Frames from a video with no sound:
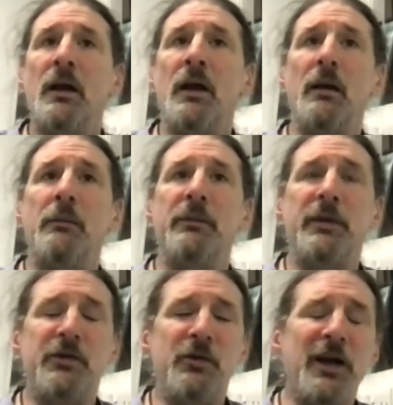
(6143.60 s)
Um,
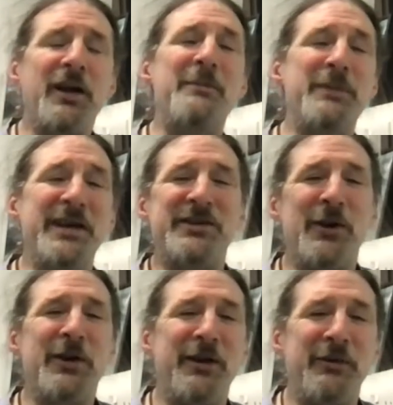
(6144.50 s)
the drug companies
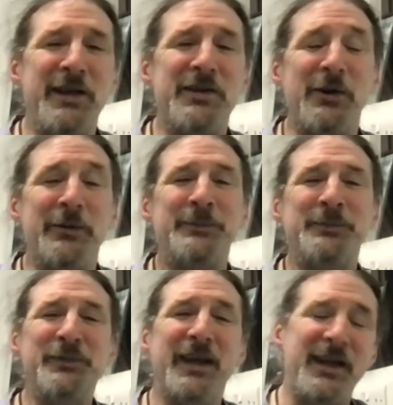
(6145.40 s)
don't get a veto
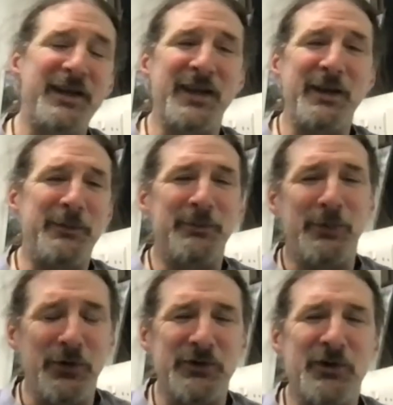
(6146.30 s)
unless they
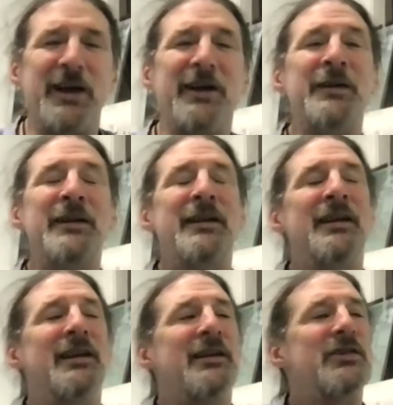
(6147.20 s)
pull the trial.
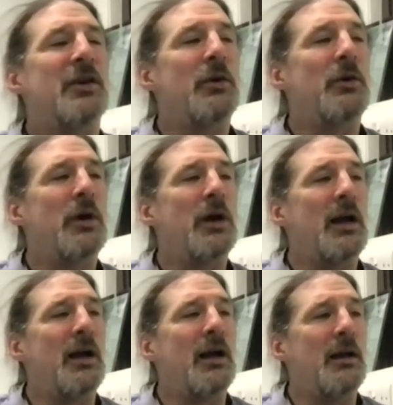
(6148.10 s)
So,
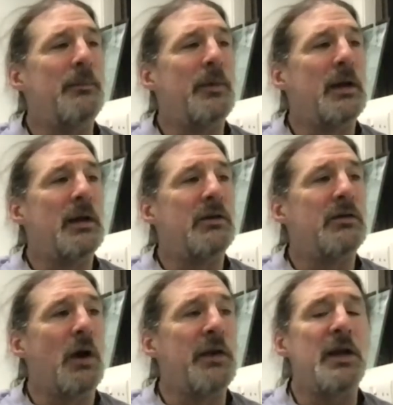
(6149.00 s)
um,
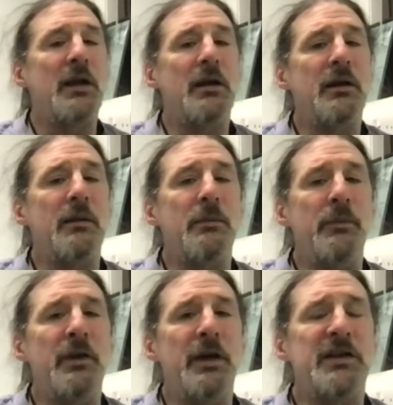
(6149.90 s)
so I think the,
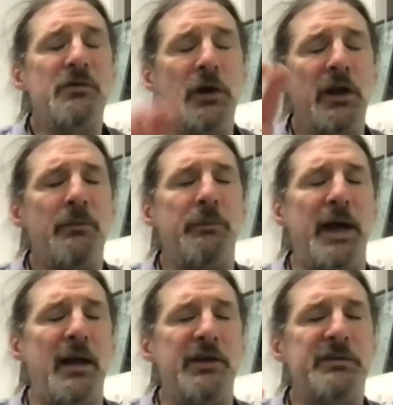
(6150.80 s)
the, it's really a
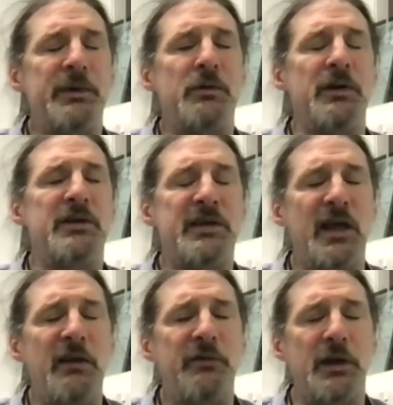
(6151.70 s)
balance between
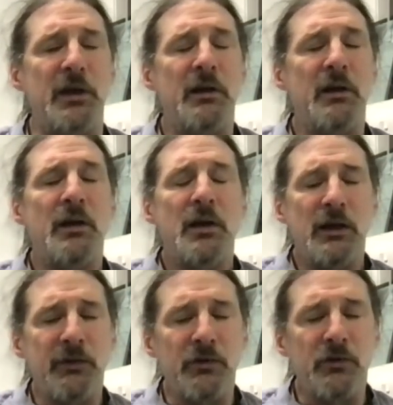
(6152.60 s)
safety.
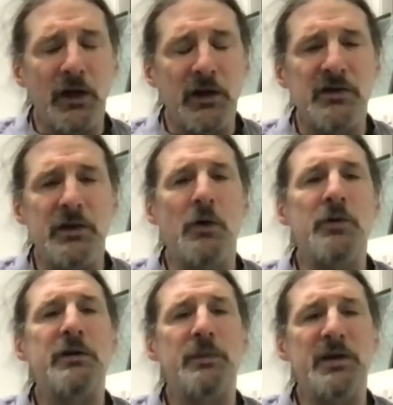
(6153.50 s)
If a drug is
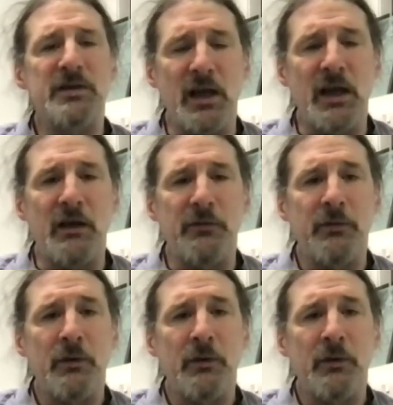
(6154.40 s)
known to be safe,